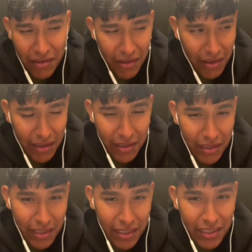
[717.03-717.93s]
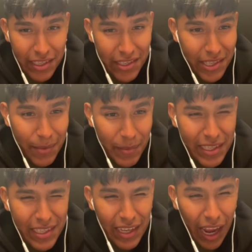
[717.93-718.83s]
Is it just
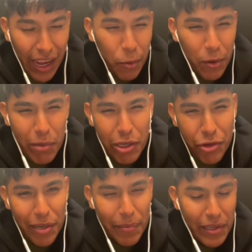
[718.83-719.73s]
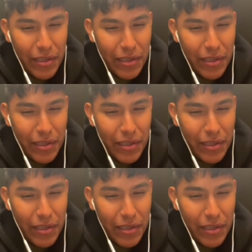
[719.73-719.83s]
me? It would be creepy,